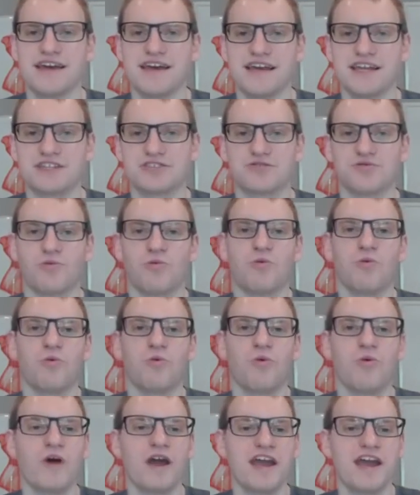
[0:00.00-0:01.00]
it's
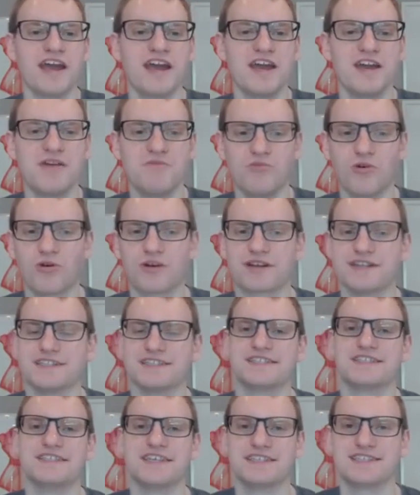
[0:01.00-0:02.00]
way more
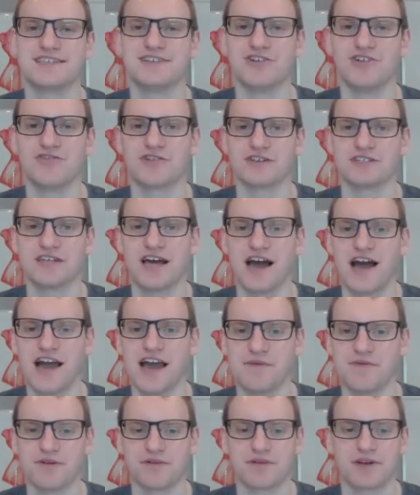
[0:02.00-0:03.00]
consistent over
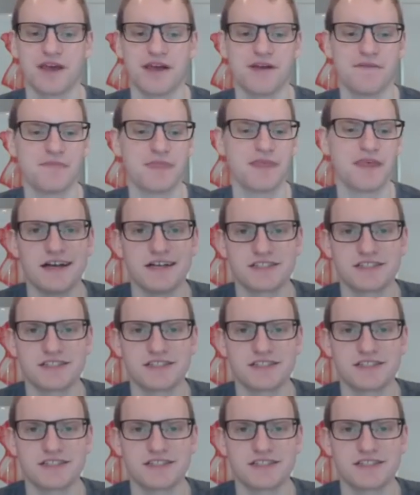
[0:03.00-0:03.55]
time, okay?